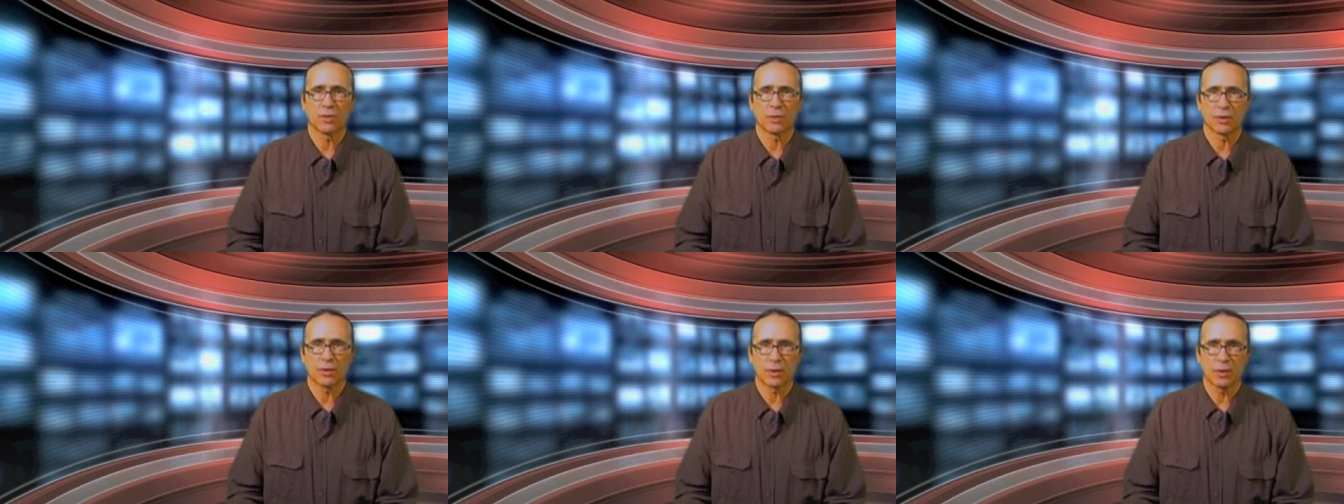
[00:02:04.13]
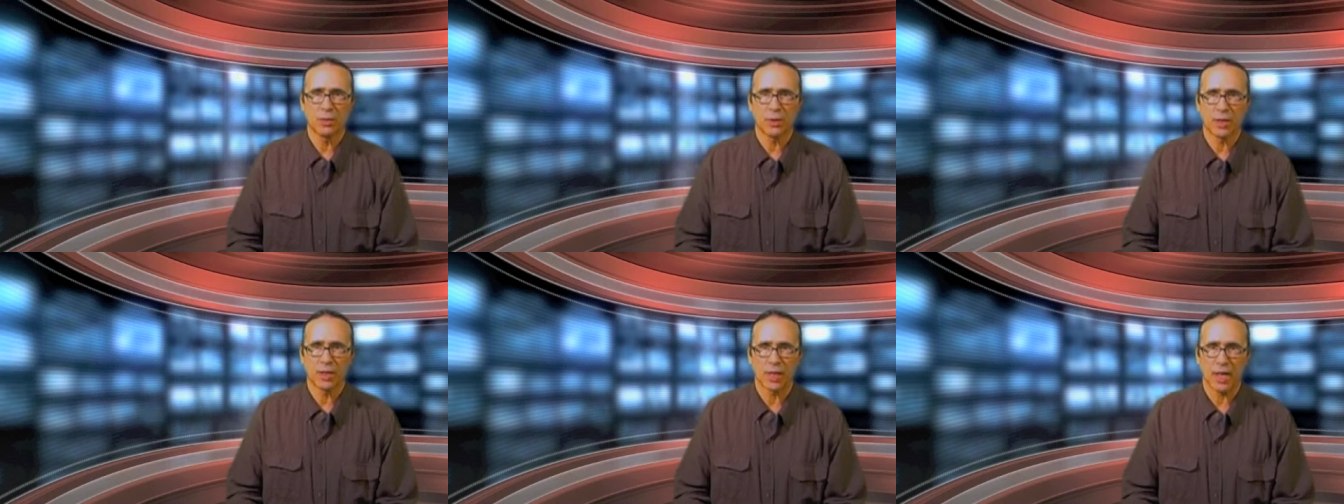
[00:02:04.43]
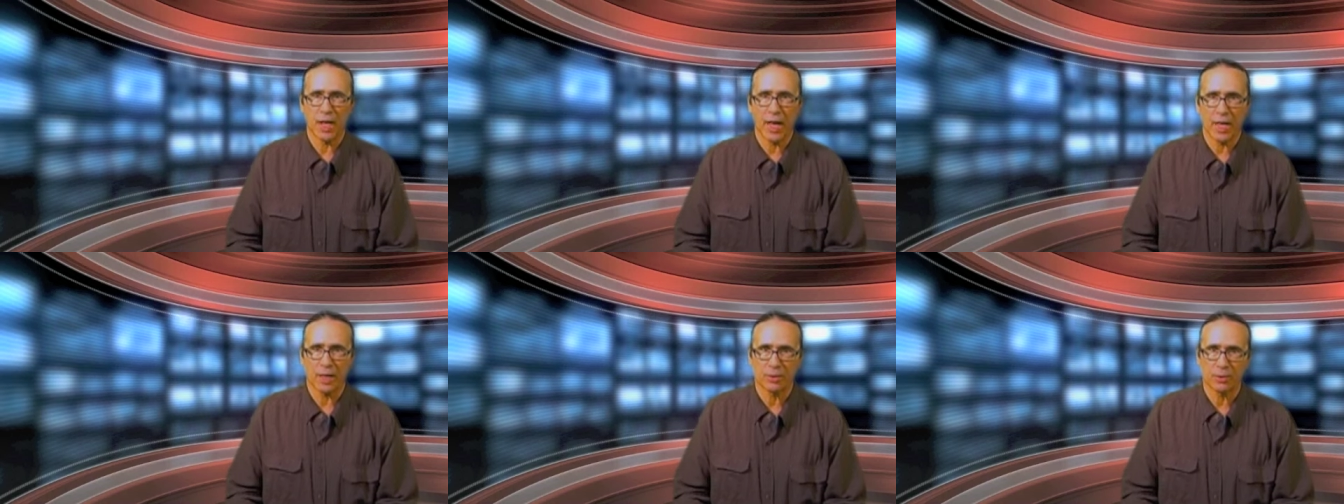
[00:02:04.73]

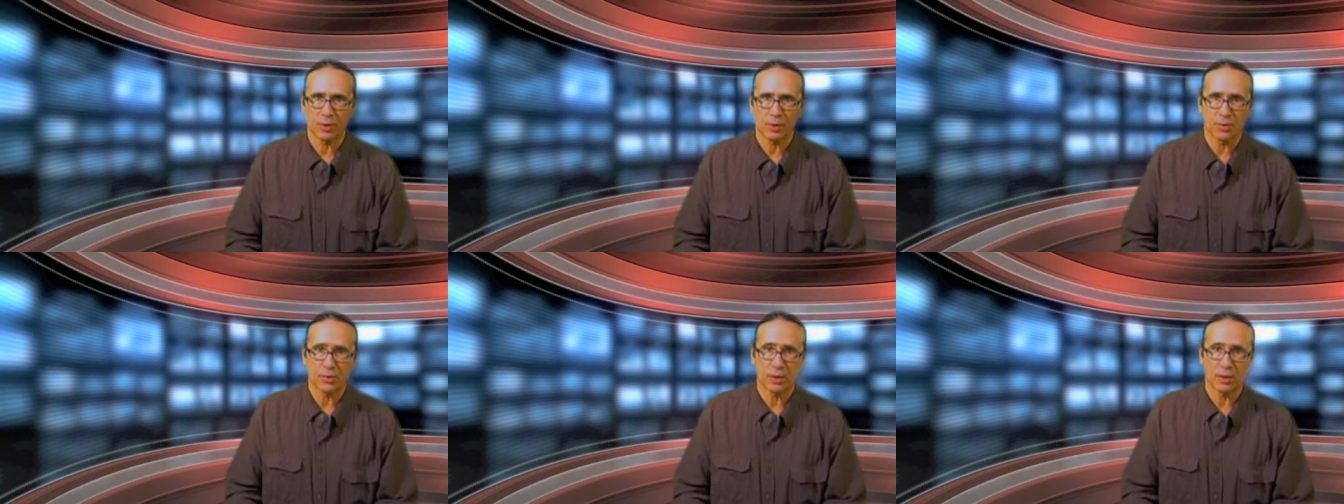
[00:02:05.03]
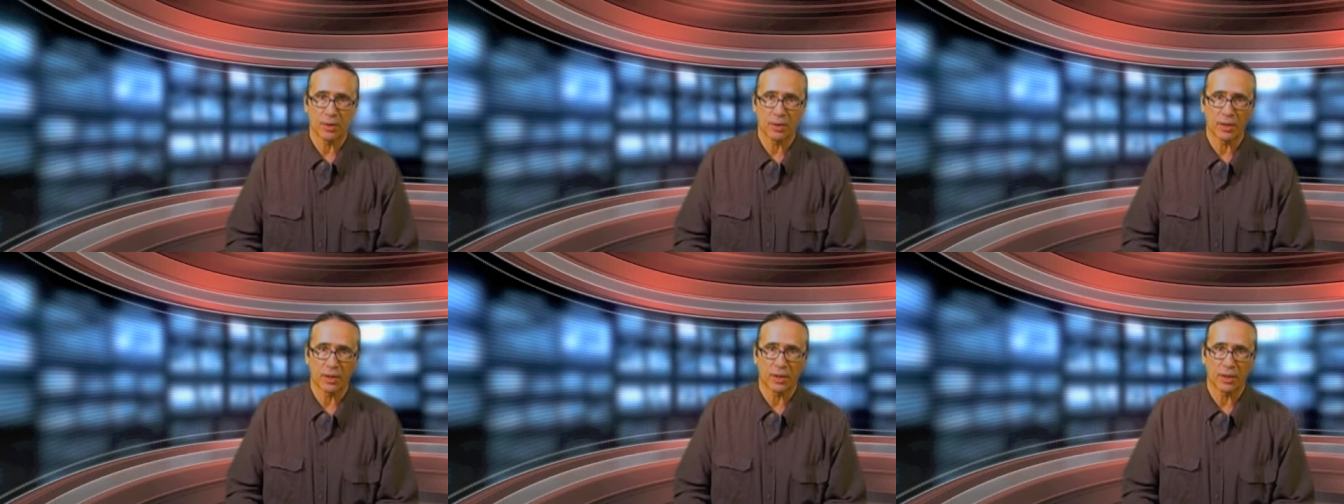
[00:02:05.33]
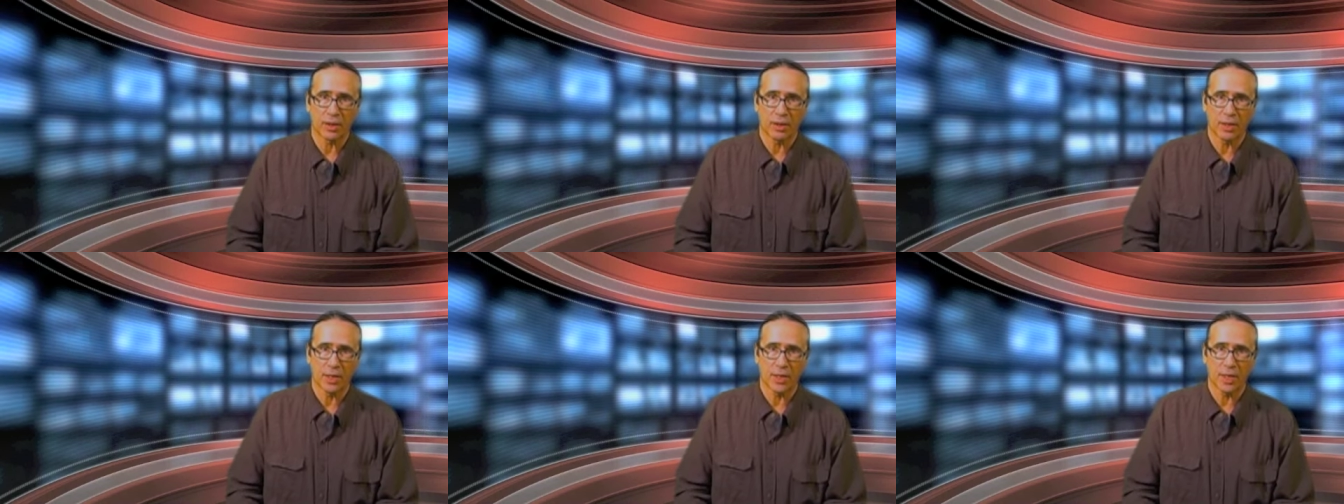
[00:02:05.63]
including actress
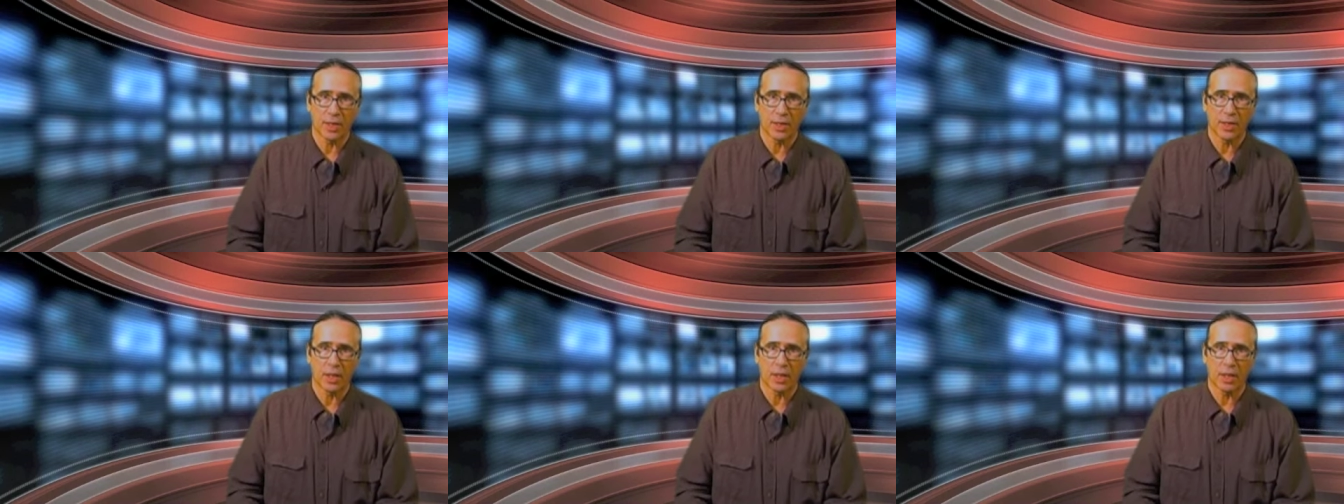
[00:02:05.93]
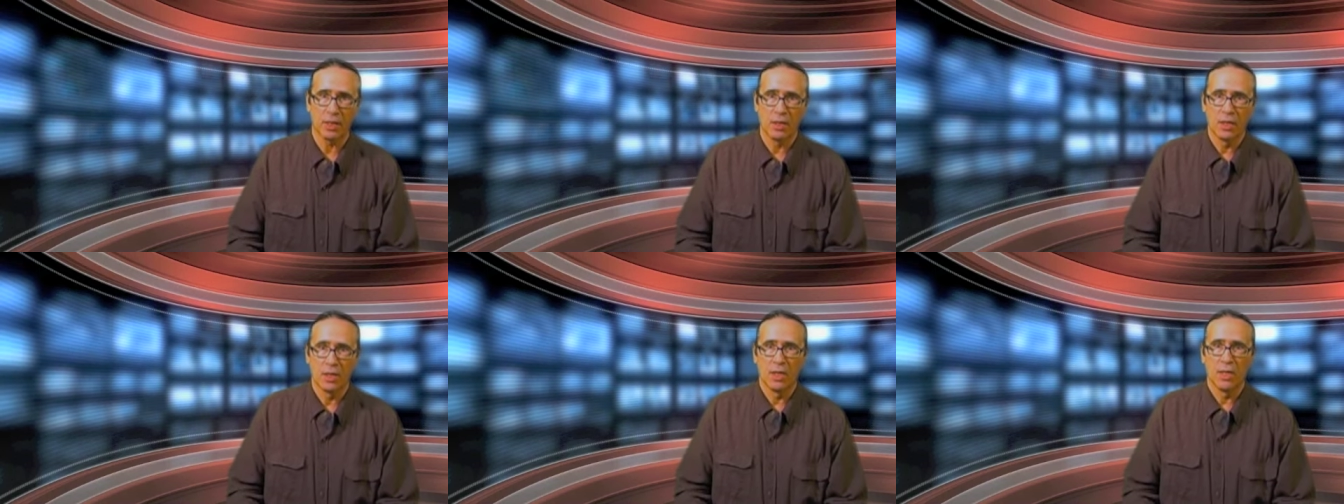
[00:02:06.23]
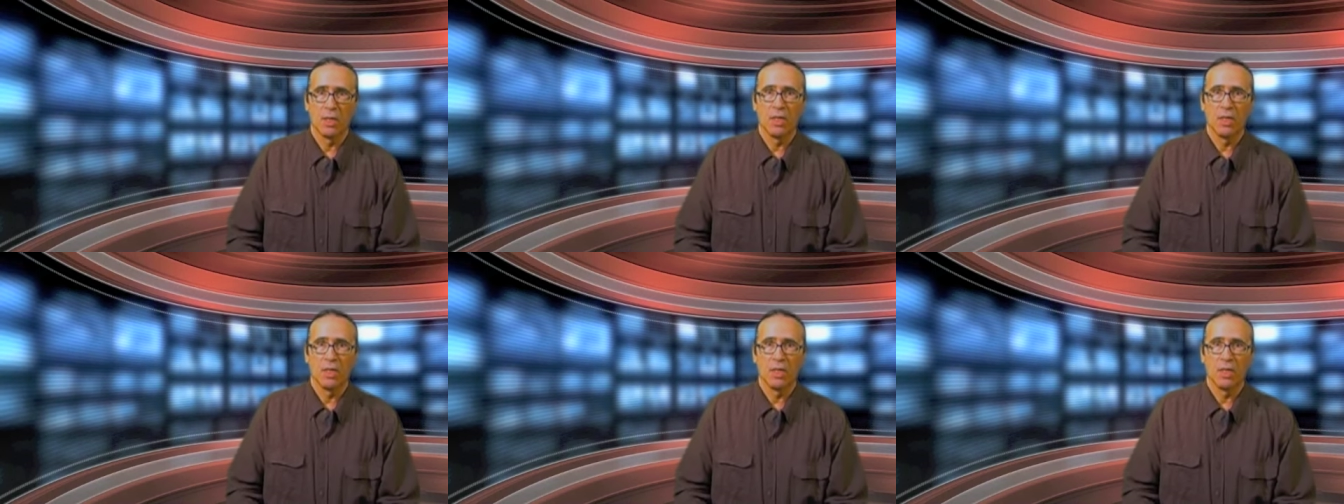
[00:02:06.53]
Darryl Hannah,